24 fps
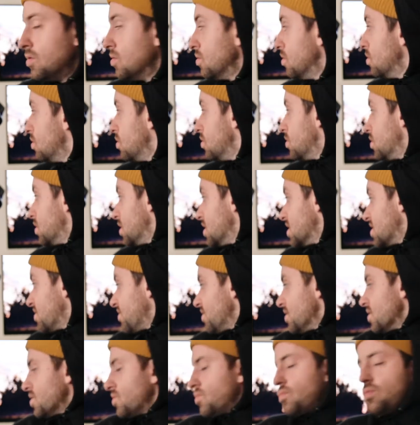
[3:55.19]
Ooh, this
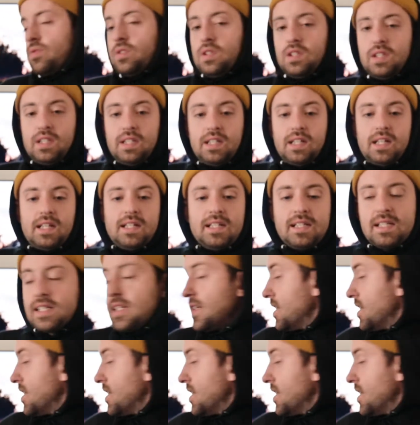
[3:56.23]
feels really nice.